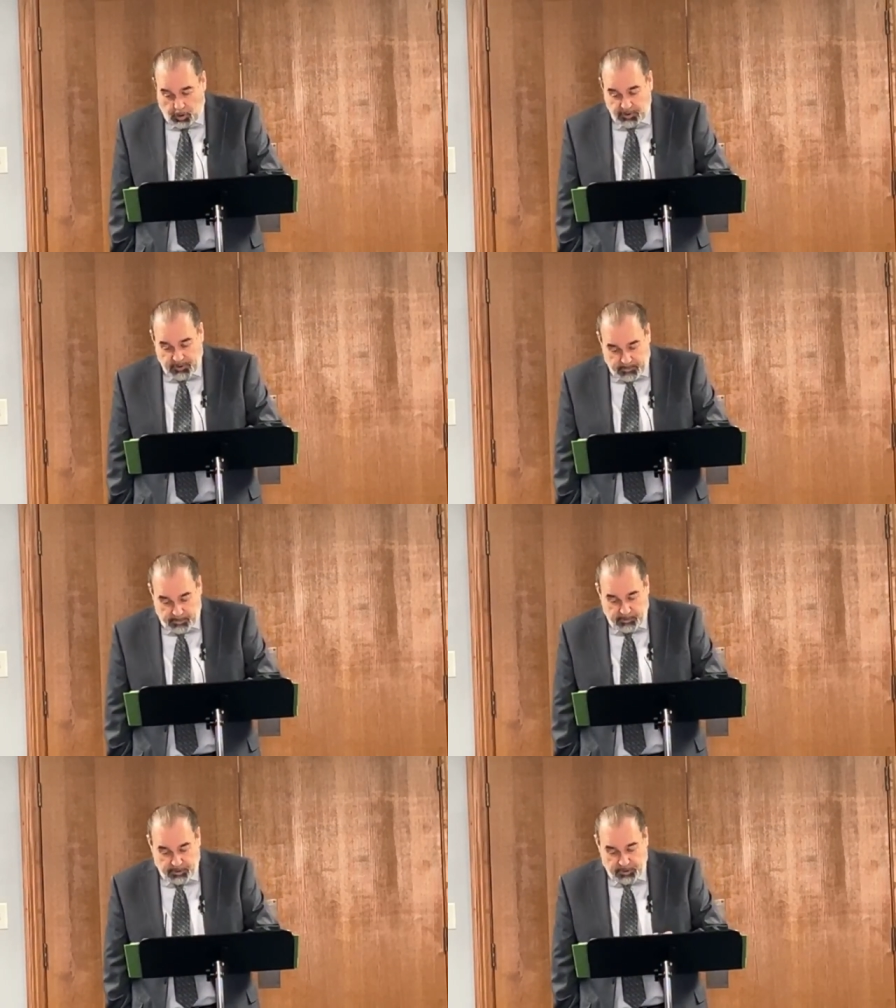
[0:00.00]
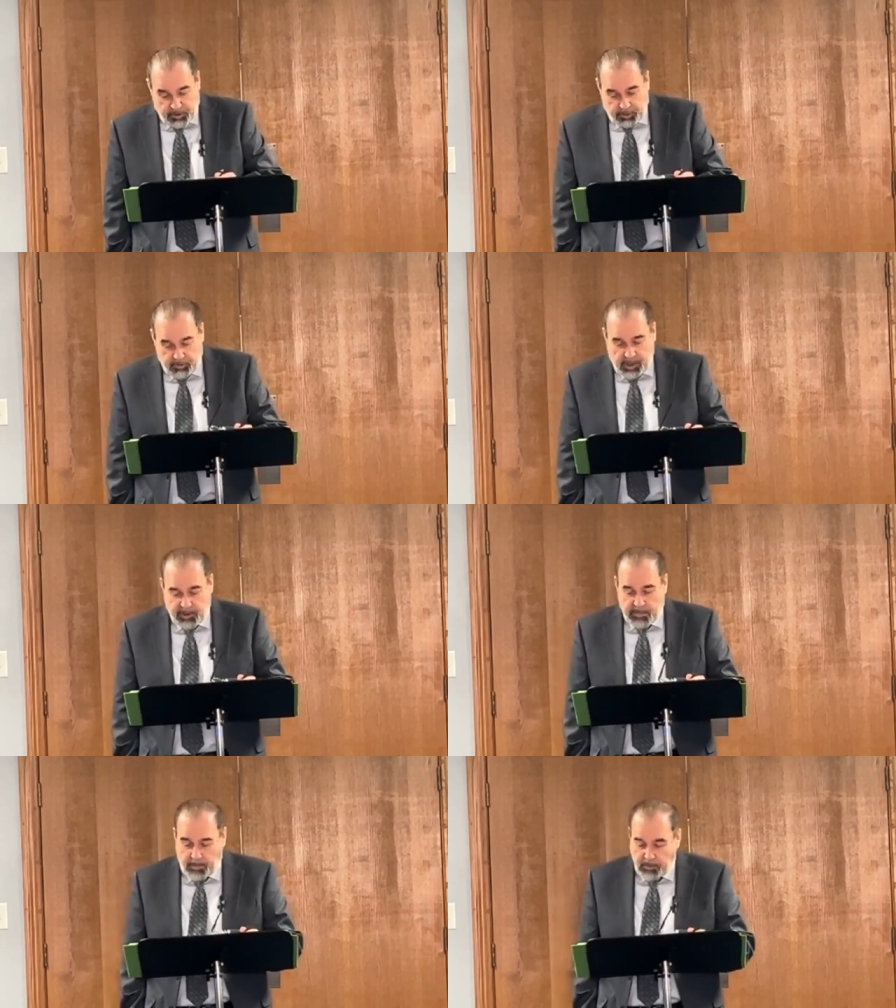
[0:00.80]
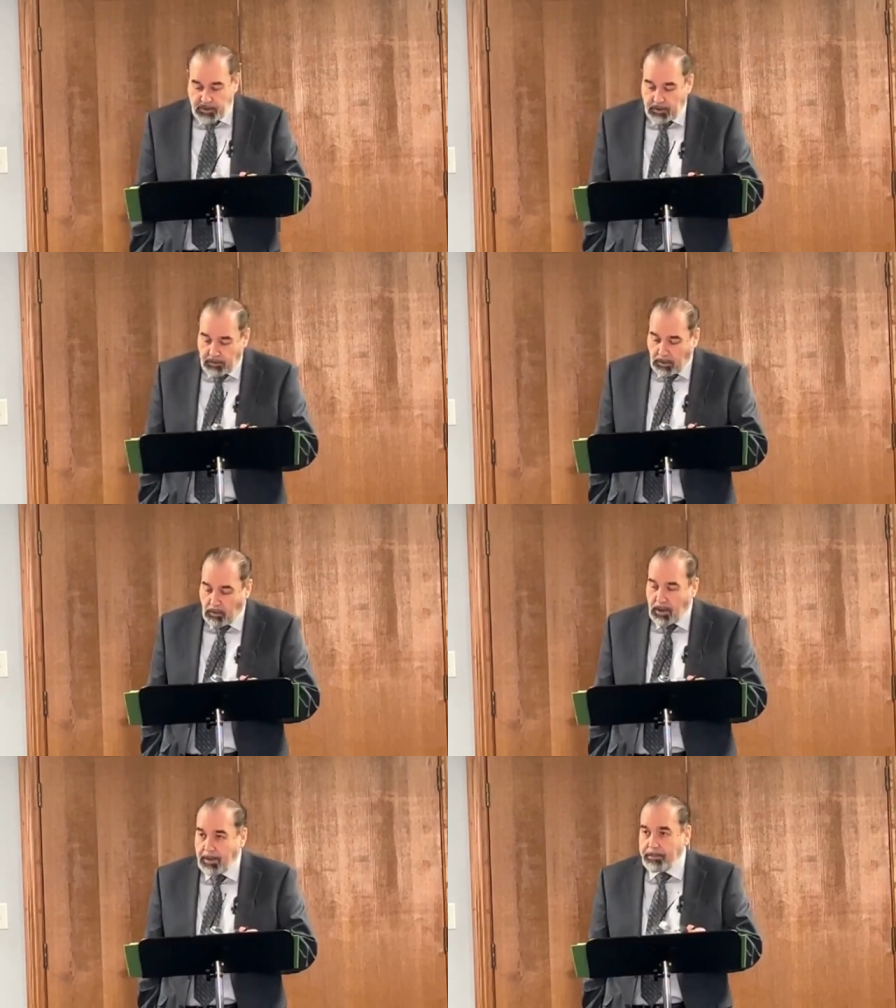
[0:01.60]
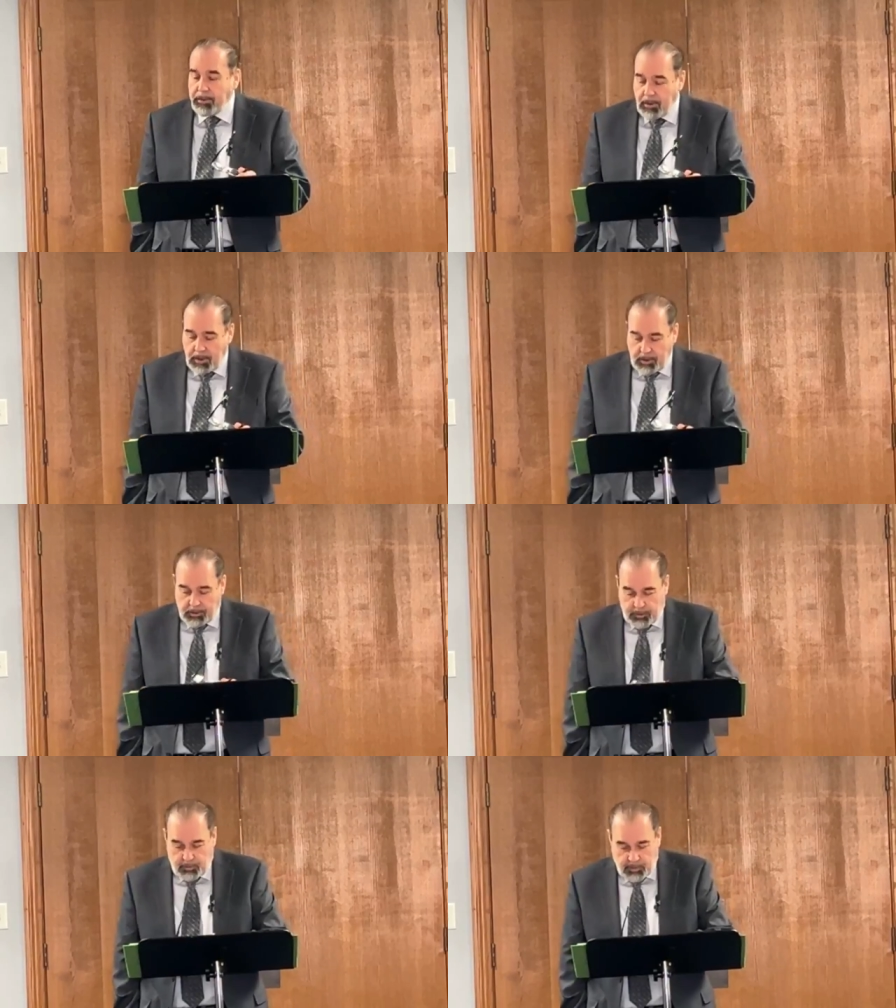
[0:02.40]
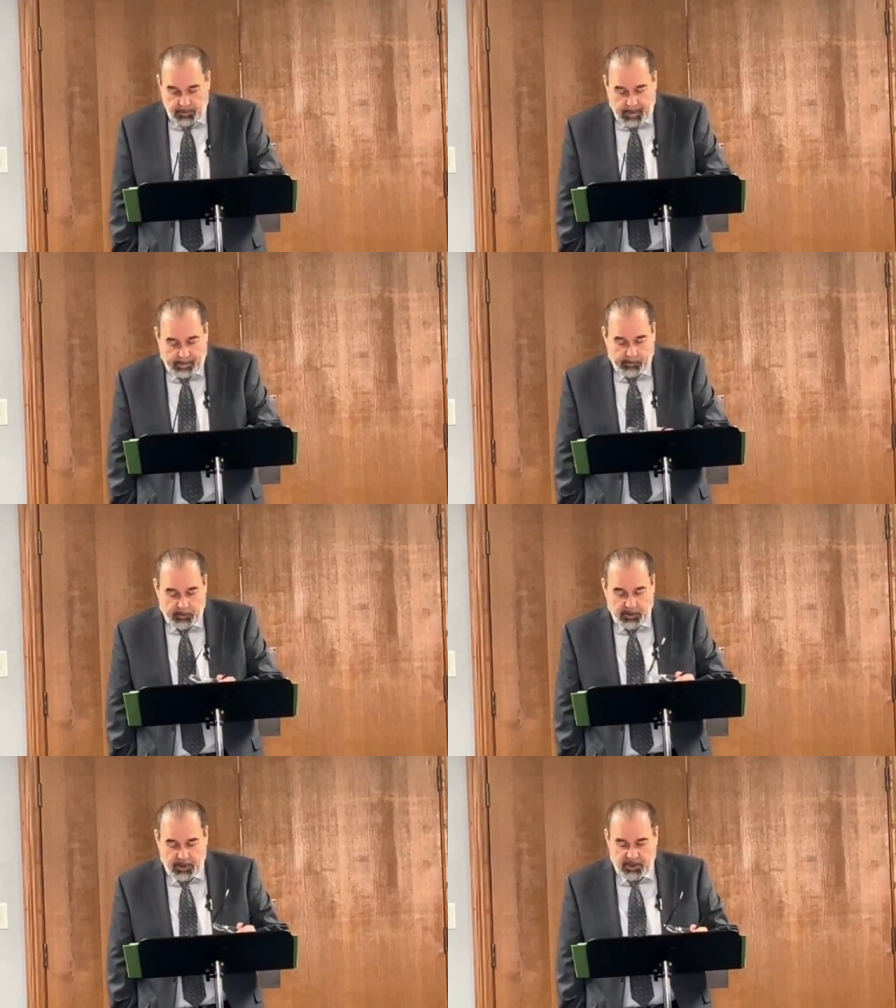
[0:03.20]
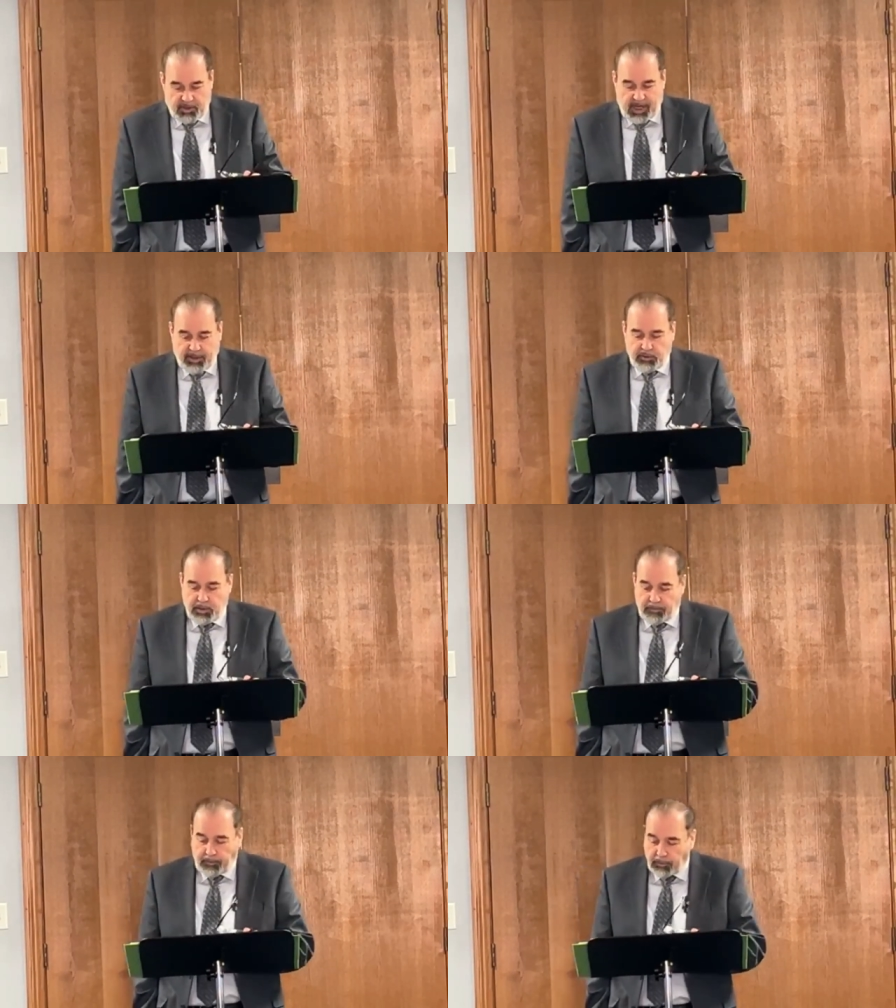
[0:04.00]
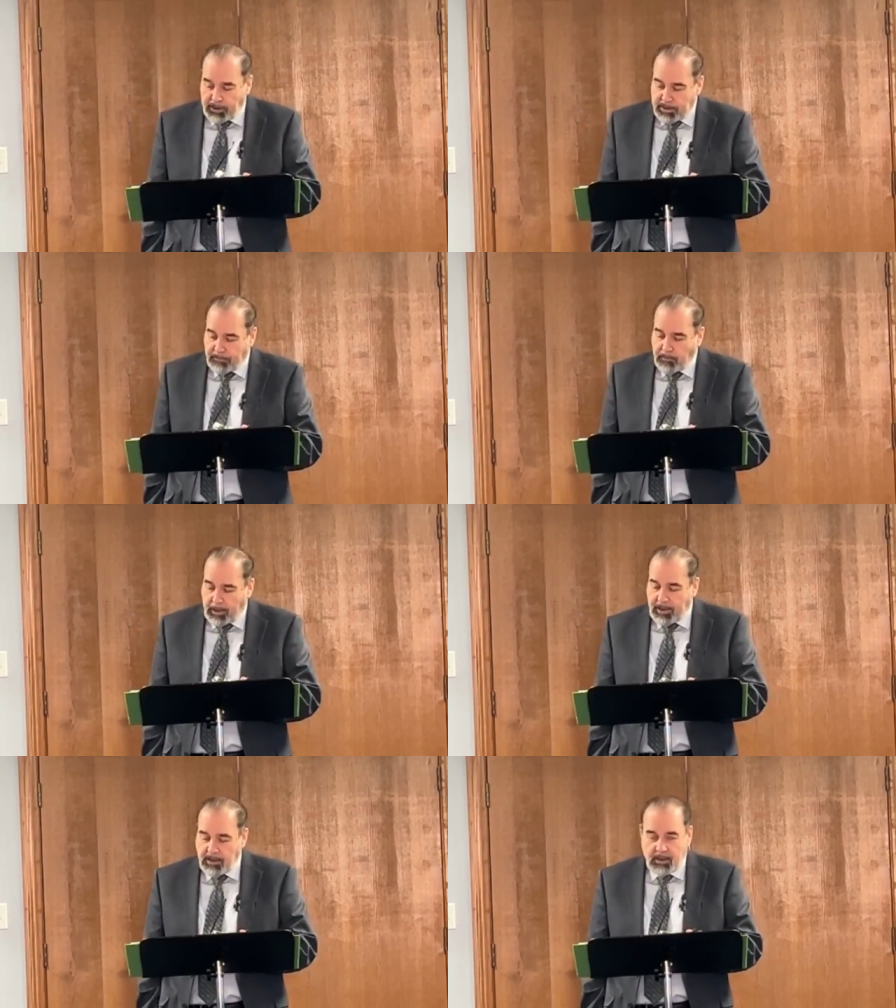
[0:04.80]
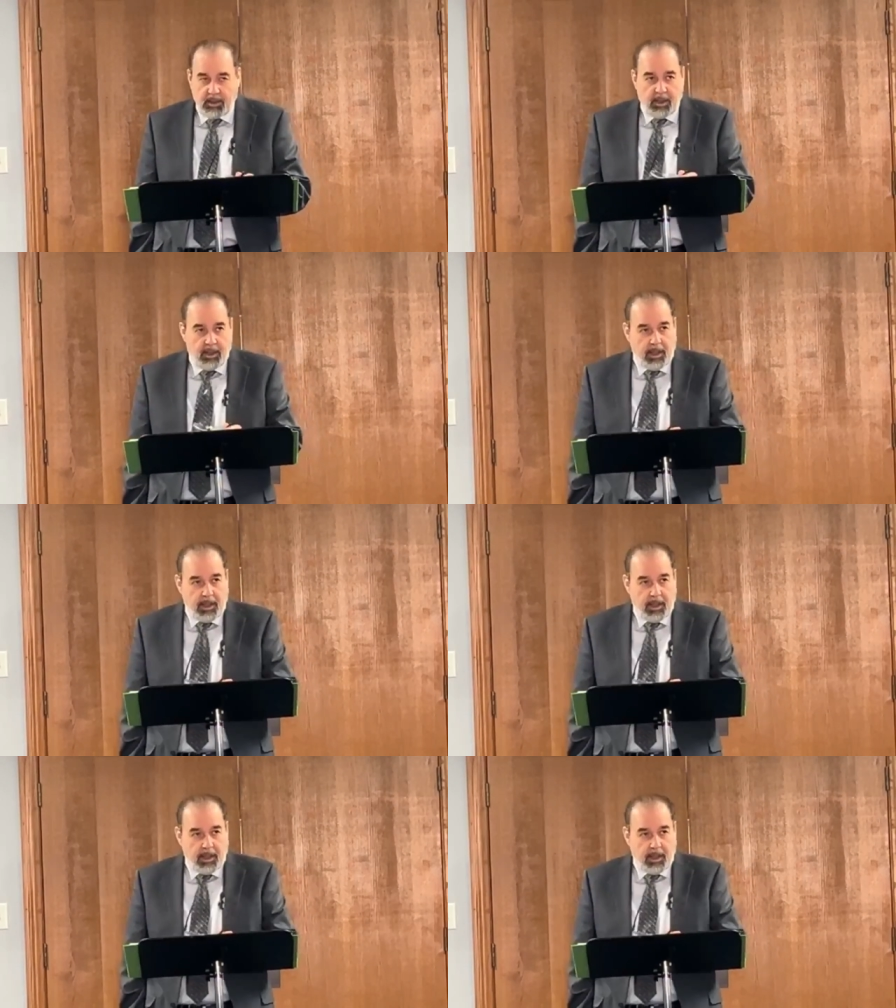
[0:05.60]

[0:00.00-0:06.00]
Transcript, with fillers: All spiritual children are supposed to grow up to, as the Bible puts it, the stature of the fullness of Christ,